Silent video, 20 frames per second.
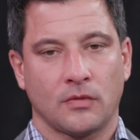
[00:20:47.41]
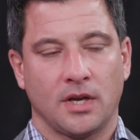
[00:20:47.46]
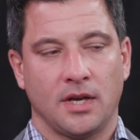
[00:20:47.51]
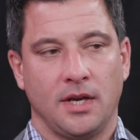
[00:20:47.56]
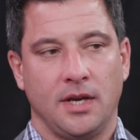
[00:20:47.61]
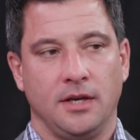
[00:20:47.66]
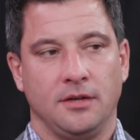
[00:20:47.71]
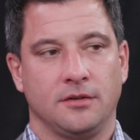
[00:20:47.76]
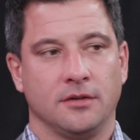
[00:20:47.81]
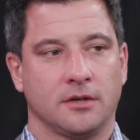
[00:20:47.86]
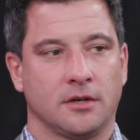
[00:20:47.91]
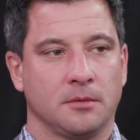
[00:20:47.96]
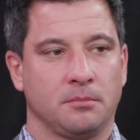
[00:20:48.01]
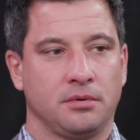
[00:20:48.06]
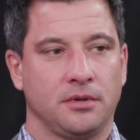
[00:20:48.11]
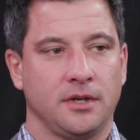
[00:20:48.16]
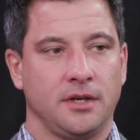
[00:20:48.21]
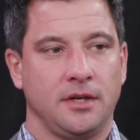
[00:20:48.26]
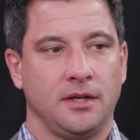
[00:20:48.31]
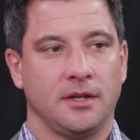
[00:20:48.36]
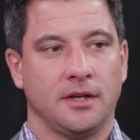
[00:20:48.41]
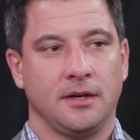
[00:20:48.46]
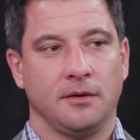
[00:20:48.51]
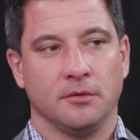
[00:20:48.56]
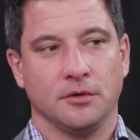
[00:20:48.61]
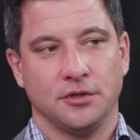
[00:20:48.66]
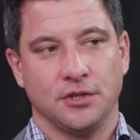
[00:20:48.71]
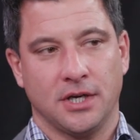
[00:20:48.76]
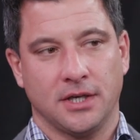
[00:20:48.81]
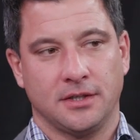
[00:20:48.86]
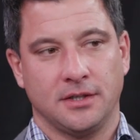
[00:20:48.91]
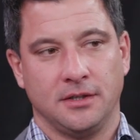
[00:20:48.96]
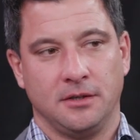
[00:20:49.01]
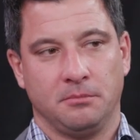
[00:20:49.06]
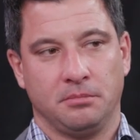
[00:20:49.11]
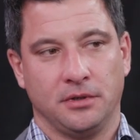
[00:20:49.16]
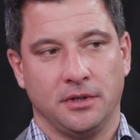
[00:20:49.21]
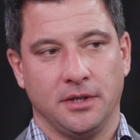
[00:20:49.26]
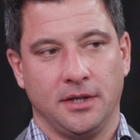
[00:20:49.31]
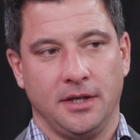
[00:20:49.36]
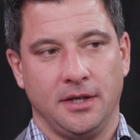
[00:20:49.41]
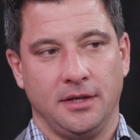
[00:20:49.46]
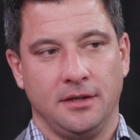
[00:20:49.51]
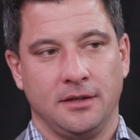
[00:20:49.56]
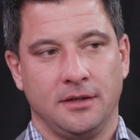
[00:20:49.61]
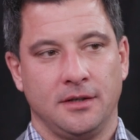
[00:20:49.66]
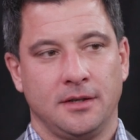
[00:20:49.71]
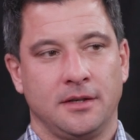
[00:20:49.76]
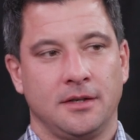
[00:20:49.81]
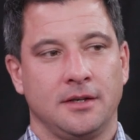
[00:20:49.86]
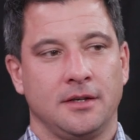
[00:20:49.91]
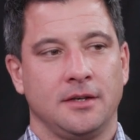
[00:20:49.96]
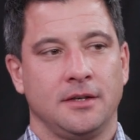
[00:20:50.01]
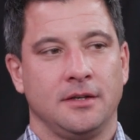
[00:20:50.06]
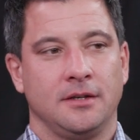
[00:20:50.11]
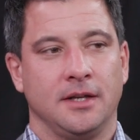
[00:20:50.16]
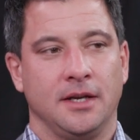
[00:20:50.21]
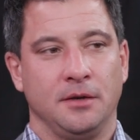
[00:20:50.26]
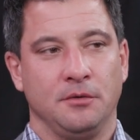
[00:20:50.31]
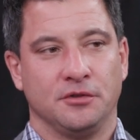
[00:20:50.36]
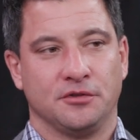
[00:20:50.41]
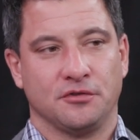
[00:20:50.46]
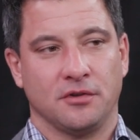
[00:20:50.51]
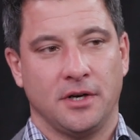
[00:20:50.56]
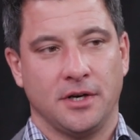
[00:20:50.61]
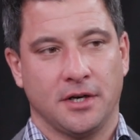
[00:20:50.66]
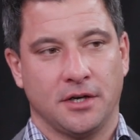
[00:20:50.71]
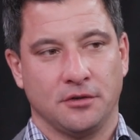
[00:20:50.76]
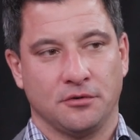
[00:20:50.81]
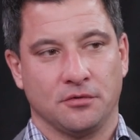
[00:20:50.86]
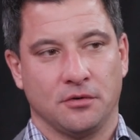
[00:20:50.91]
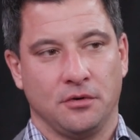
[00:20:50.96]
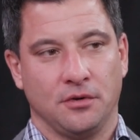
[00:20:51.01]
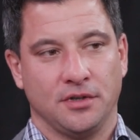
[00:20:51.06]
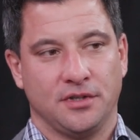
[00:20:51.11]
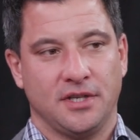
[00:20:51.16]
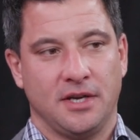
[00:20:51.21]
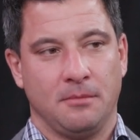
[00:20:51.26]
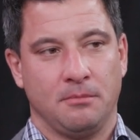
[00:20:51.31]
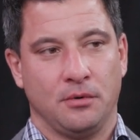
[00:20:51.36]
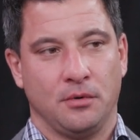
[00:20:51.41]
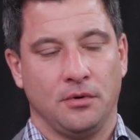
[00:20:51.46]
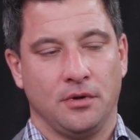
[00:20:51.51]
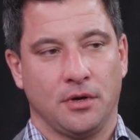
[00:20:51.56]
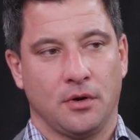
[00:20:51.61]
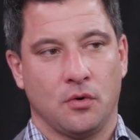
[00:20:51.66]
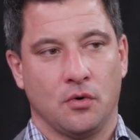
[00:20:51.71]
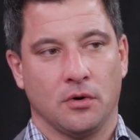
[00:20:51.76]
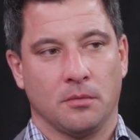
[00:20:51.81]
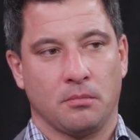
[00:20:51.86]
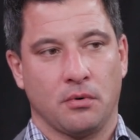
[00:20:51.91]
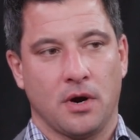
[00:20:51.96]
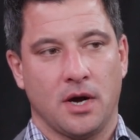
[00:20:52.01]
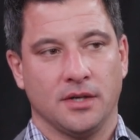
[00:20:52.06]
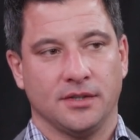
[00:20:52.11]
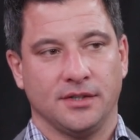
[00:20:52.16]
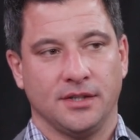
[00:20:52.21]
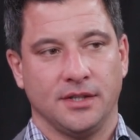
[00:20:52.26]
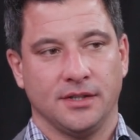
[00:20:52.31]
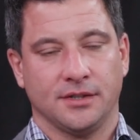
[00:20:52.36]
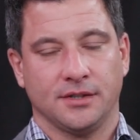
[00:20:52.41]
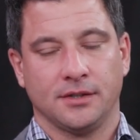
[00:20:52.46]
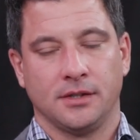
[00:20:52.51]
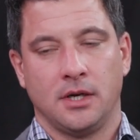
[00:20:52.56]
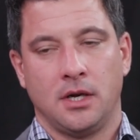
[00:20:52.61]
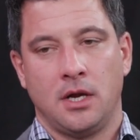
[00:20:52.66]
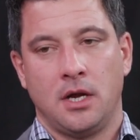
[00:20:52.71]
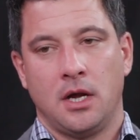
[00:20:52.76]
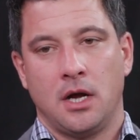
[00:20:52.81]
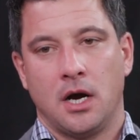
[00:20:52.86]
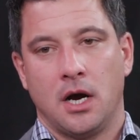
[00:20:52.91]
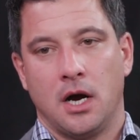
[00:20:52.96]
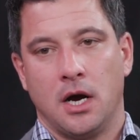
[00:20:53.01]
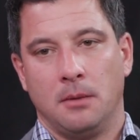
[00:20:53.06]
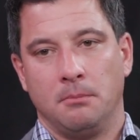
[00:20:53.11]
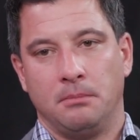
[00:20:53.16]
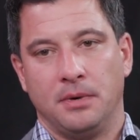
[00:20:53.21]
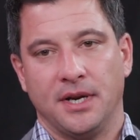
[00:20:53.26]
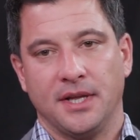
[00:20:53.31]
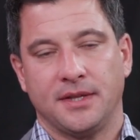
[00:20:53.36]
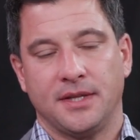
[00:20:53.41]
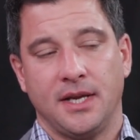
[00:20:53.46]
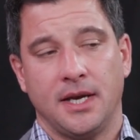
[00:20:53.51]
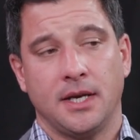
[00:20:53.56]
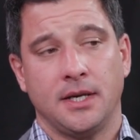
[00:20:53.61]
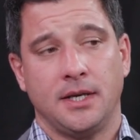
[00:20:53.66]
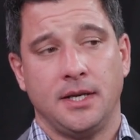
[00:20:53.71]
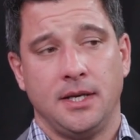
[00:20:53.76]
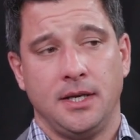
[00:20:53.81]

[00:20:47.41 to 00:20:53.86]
he took a plea, then he rejected the plea, then he was trying to control the tempo of the court process. Um, but at the end,